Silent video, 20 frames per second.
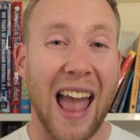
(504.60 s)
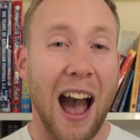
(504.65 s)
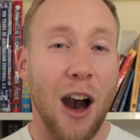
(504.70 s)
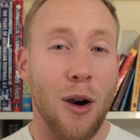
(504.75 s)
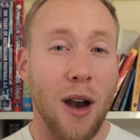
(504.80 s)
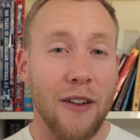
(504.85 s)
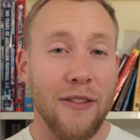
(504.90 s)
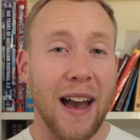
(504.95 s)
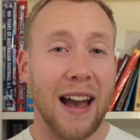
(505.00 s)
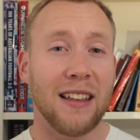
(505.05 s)
now
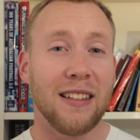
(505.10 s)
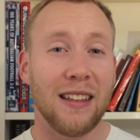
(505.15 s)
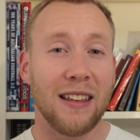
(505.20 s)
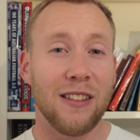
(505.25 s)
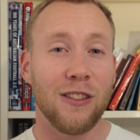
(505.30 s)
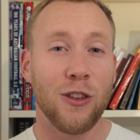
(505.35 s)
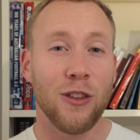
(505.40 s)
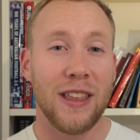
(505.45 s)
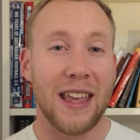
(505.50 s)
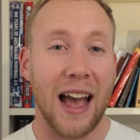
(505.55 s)
have
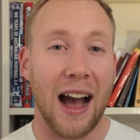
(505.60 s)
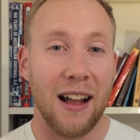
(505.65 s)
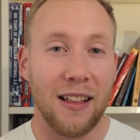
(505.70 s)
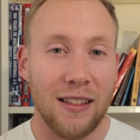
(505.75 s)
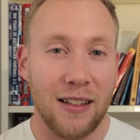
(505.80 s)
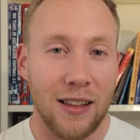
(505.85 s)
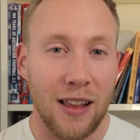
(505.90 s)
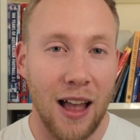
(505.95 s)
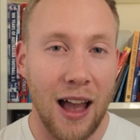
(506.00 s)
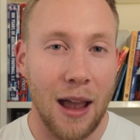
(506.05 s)
access to the
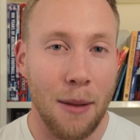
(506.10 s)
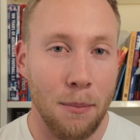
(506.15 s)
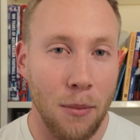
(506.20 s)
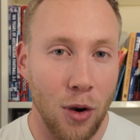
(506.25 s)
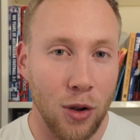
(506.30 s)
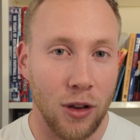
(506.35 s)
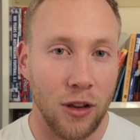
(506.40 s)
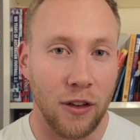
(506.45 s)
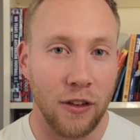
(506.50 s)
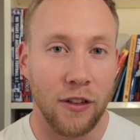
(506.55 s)
underlying
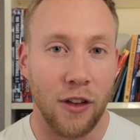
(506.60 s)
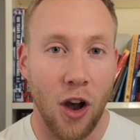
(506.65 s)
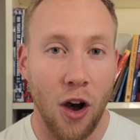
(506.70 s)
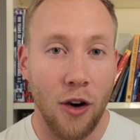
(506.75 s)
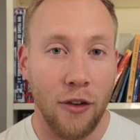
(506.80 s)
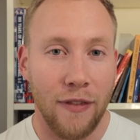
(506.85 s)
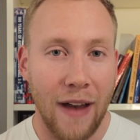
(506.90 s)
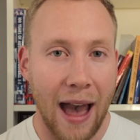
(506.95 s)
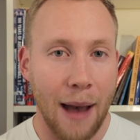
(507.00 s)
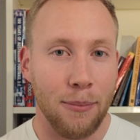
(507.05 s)
models
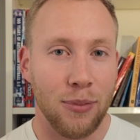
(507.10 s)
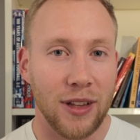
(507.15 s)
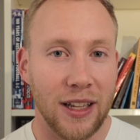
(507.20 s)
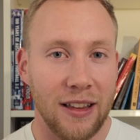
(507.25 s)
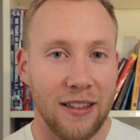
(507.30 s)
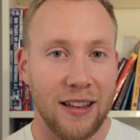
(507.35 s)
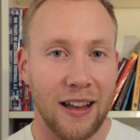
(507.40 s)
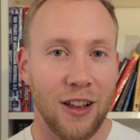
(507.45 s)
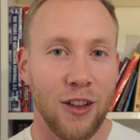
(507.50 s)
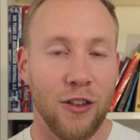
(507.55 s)
of Apple
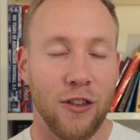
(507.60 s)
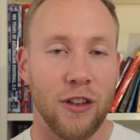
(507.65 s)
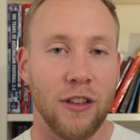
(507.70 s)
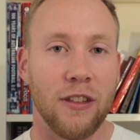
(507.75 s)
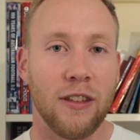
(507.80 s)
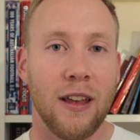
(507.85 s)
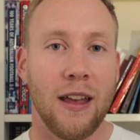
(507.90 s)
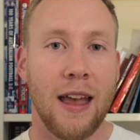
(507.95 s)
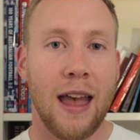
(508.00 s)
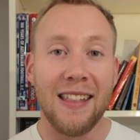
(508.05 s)

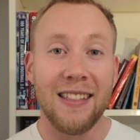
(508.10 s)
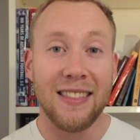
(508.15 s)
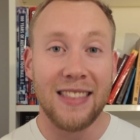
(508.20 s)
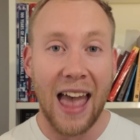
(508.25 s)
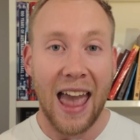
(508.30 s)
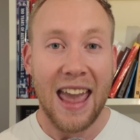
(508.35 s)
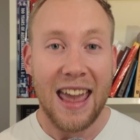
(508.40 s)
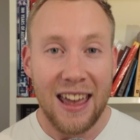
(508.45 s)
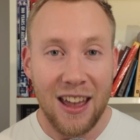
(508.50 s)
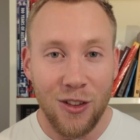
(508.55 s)
Intelligence, and
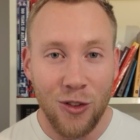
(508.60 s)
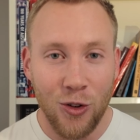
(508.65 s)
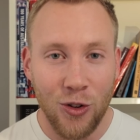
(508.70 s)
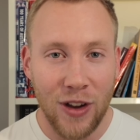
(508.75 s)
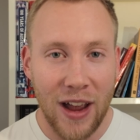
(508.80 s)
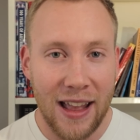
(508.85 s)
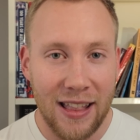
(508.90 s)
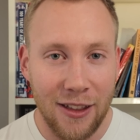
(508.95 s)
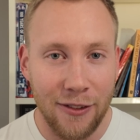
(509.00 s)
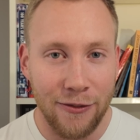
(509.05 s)
they can
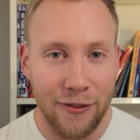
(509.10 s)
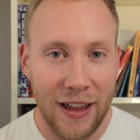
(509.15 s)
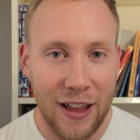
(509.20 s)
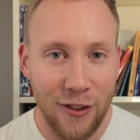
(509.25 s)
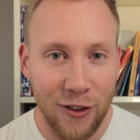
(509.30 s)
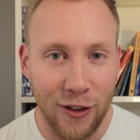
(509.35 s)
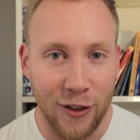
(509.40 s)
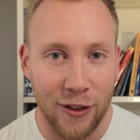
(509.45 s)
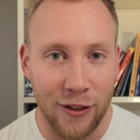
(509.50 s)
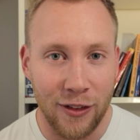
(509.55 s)
create the
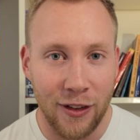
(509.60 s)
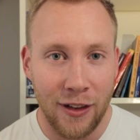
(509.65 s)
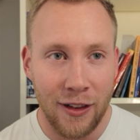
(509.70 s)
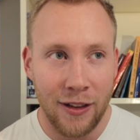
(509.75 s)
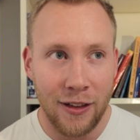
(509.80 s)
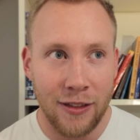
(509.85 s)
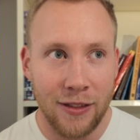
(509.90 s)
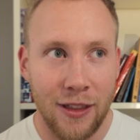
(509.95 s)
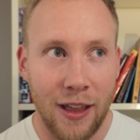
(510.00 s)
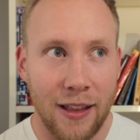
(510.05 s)
features
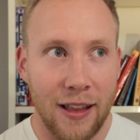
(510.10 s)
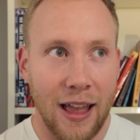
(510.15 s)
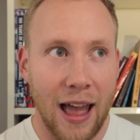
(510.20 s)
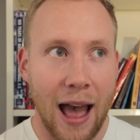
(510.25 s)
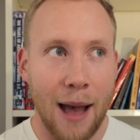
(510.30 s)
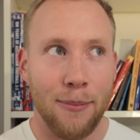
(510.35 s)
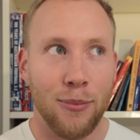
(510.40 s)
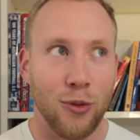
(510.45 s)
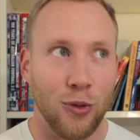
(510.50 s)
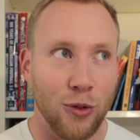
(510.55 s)
that
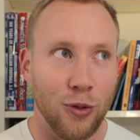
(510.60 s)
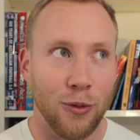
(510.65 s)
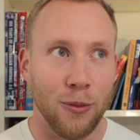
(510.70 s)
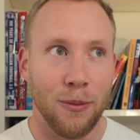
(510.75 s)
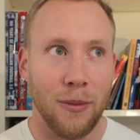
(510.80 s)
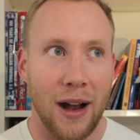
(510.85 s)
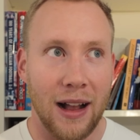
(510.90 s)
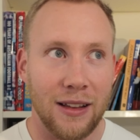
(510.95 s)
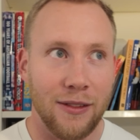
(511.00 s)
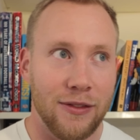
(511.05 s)
Apple
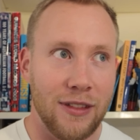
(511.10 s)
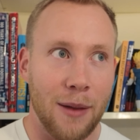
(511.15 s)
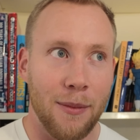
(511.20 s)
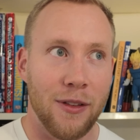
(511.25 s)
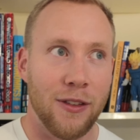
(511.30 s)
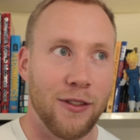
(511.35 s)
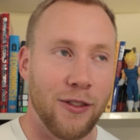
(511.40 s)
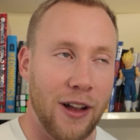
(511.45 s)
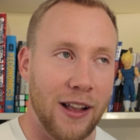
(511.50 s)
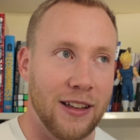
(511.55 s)
might have
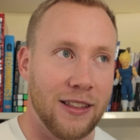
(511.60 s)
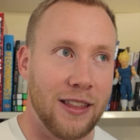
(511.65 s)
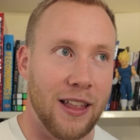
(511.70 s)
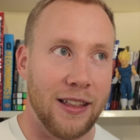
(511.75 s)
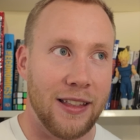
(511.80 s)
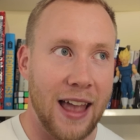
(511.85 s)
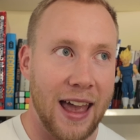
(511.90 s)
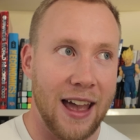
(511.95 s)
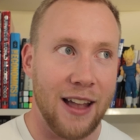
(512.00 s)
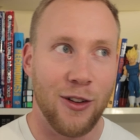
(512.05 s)
demonstrated
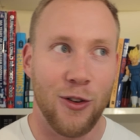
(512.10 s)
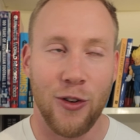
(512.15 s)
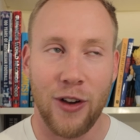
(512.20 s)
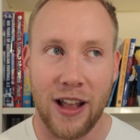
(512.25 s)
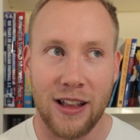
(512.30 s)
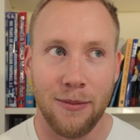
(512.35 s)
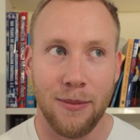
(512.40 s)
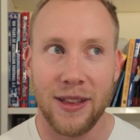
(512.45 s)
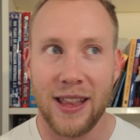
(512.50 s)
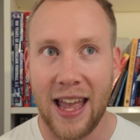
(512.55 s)
that they had
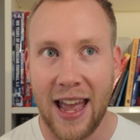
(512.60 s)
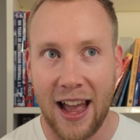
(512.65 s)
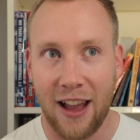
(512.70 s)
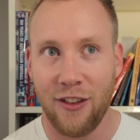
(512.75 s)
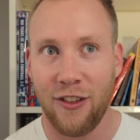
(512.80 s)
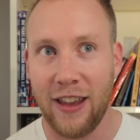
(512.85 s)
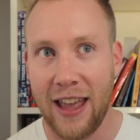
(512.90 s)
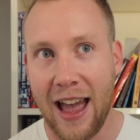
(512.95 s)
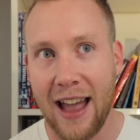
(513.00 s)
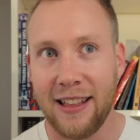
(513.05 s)
created, but they
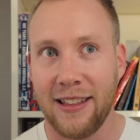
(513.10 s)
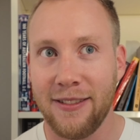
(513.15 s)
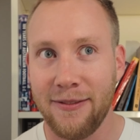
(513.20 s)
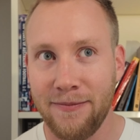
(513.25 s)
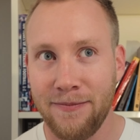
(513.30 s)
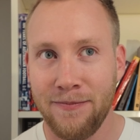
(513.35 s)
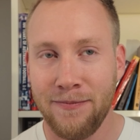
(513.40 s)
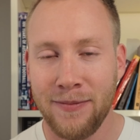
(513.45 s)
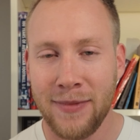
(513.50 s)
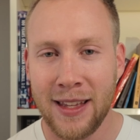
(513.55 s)
actually hadn't,
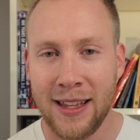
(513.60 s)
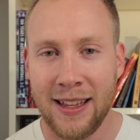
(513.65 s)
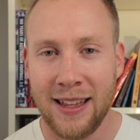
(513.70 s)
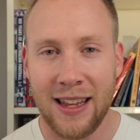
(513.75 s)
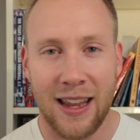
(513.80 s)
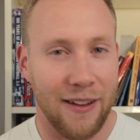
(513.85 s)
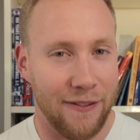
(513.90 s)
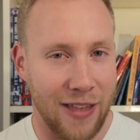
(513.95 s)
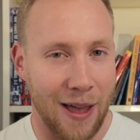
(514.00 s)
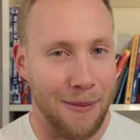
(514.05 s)

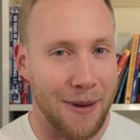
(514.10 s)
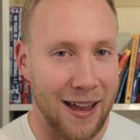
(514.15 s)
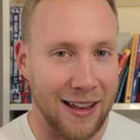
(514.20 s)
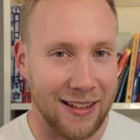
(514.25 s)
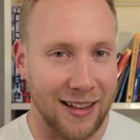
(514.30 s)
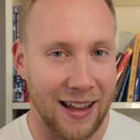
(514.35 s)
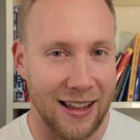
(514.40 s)
if that makes